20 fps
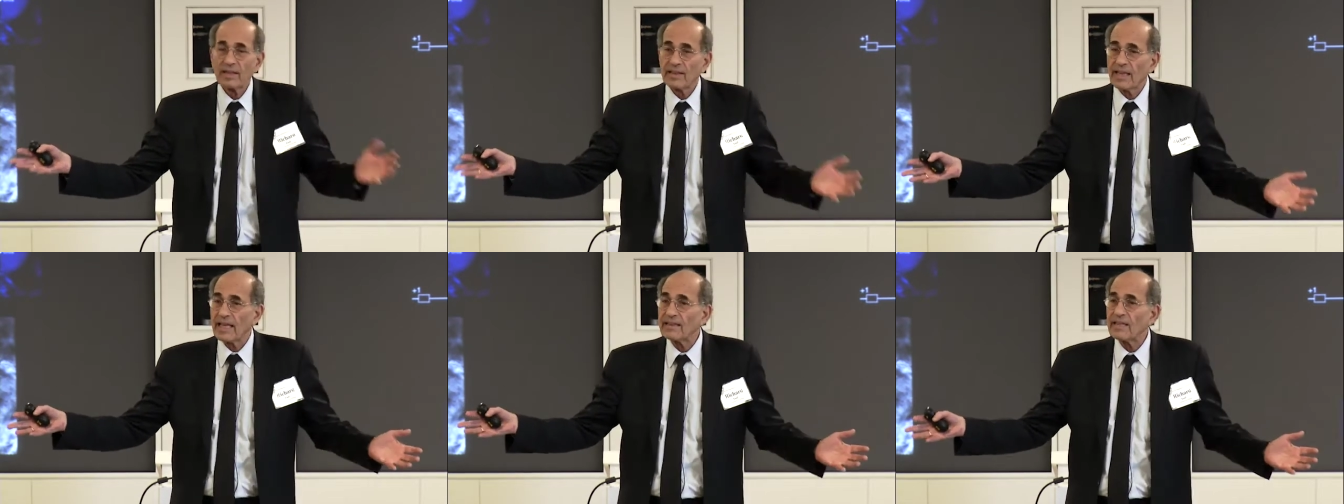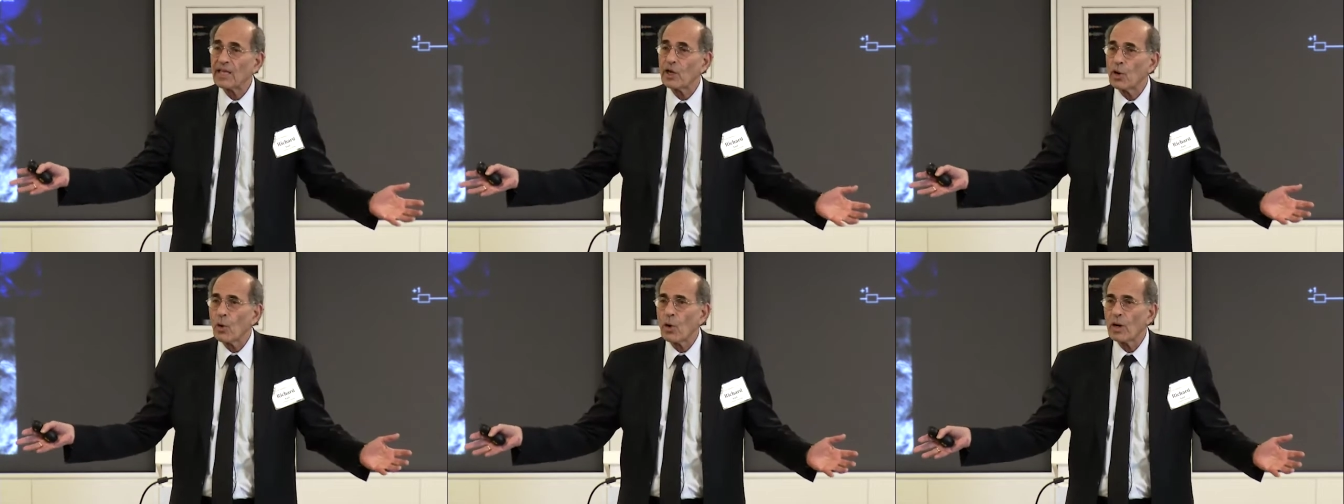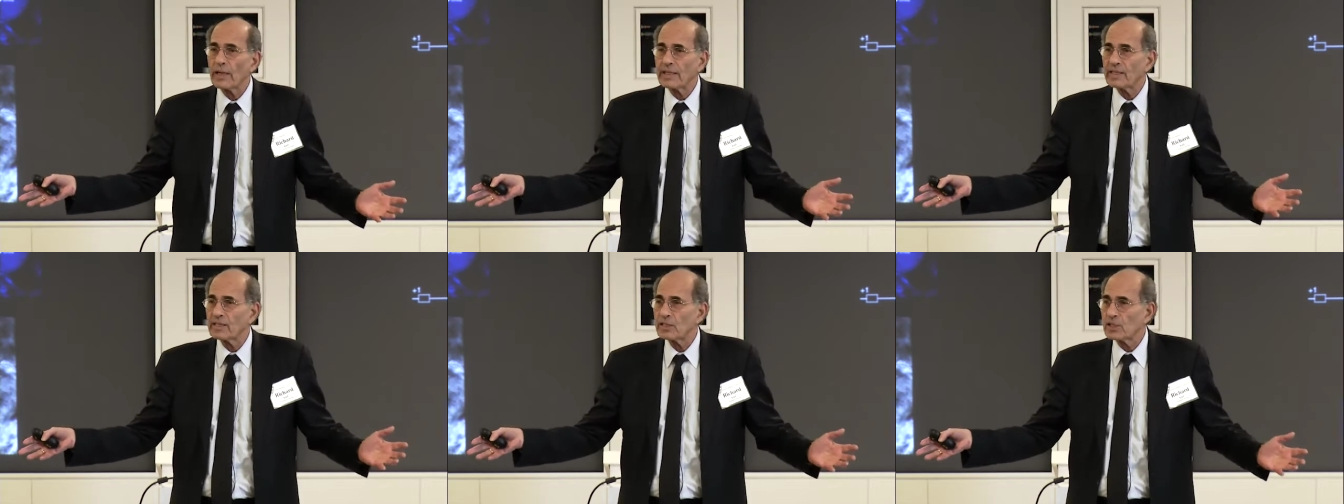that the
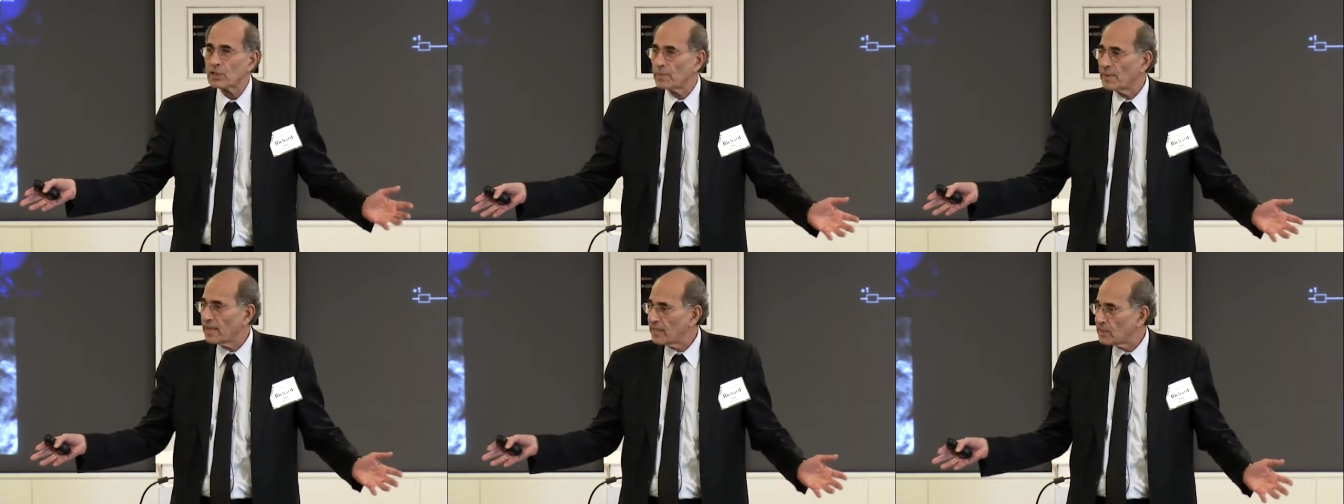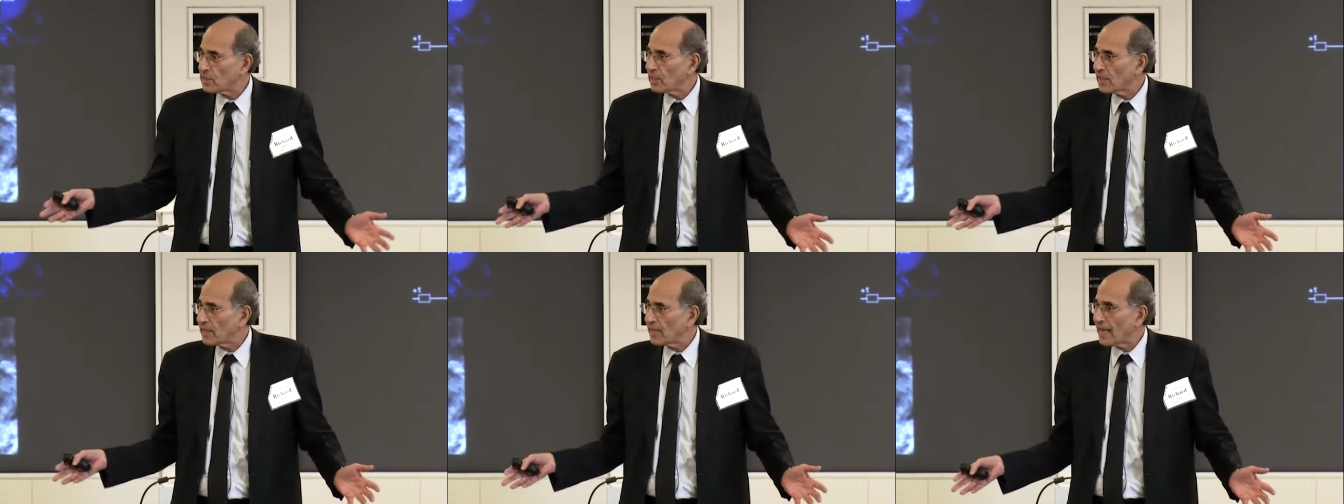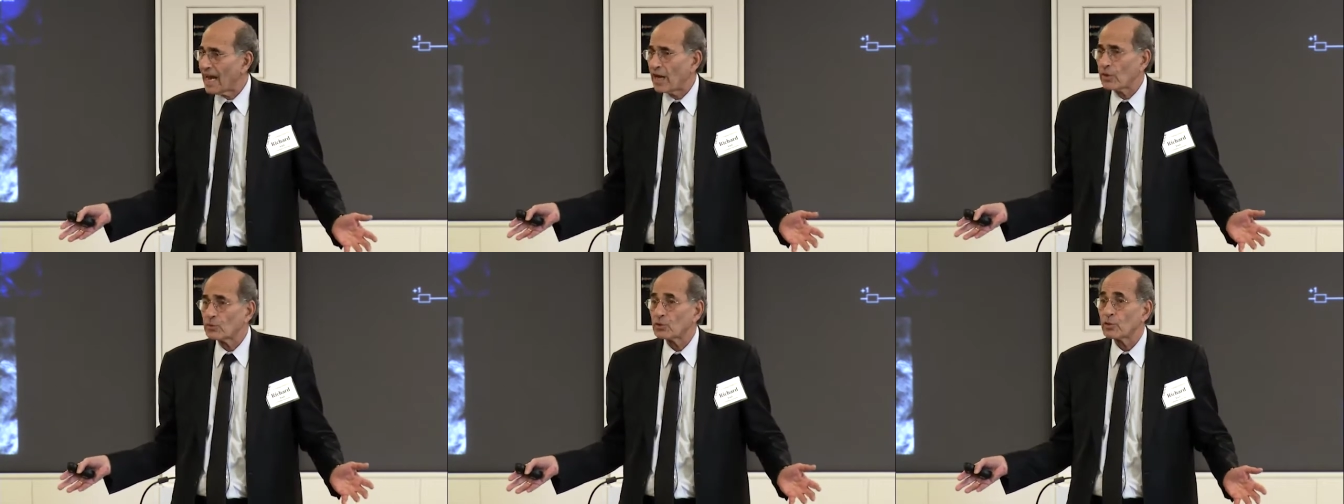organism has
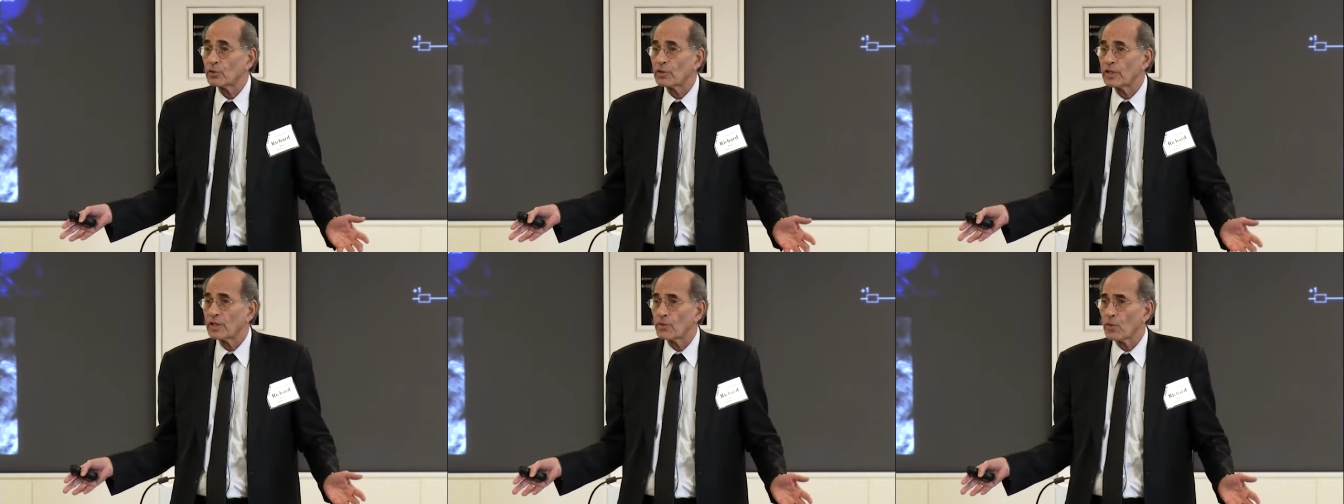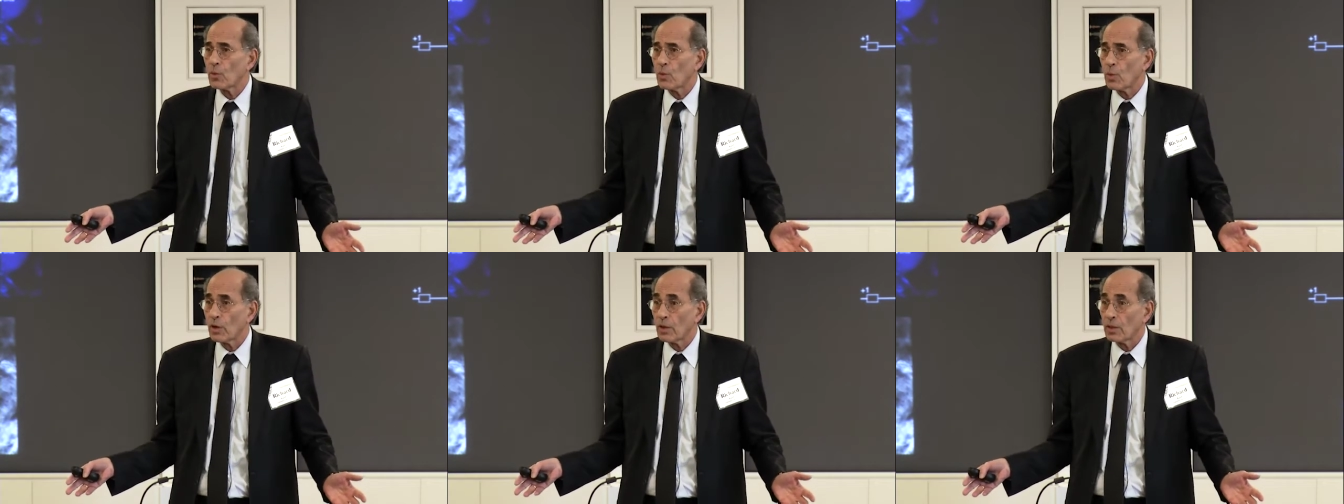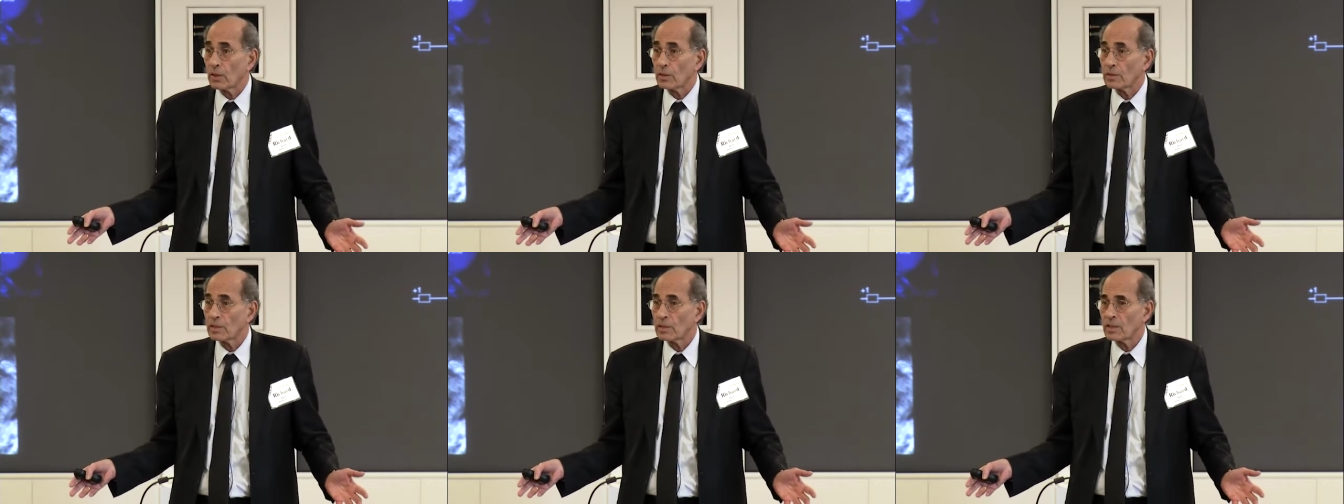encountered in the world.